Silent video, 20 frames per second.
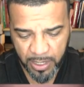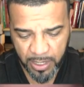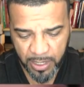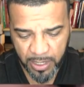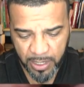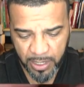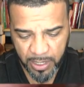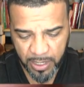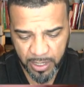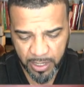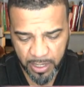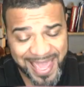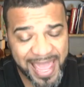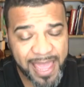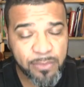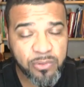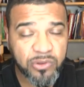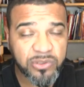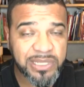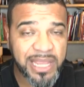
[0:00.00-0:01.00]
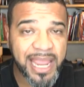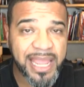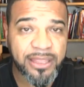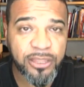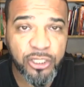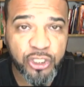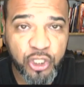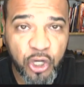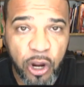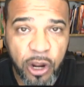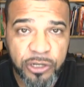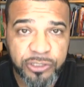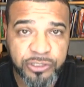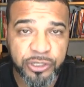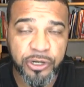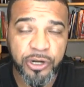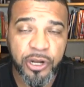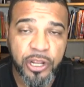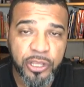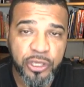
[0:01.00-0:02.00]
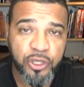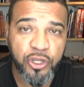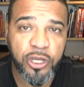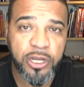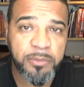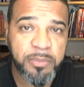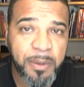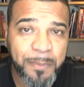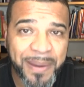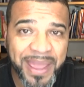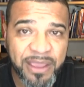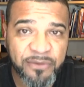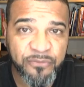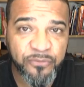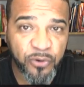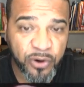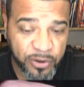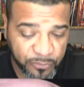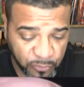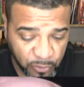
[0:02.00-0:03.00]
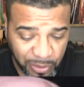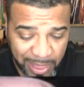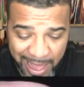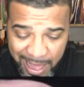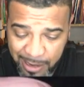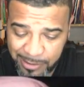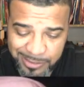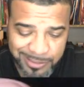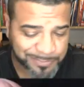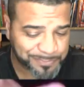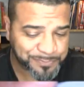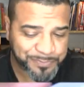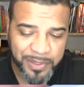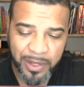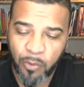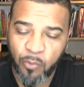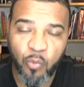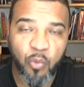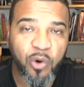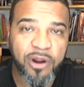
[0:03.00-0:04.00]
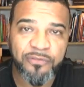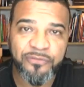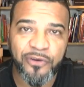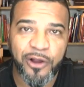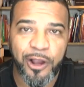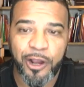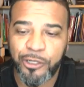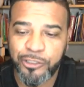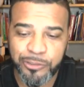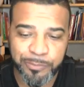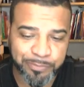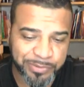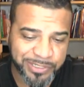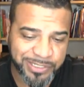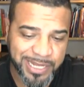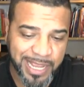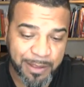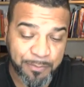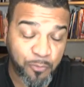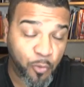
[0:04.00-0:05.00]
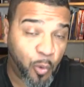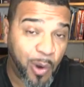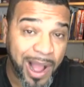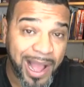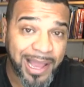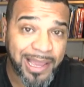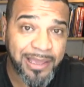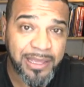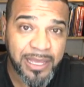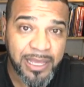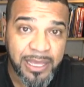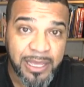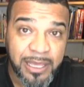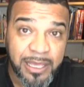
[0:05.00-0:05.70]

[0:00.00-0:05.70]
Between the cables and the charger, you're gonna be paying $44, worth 100%. Why?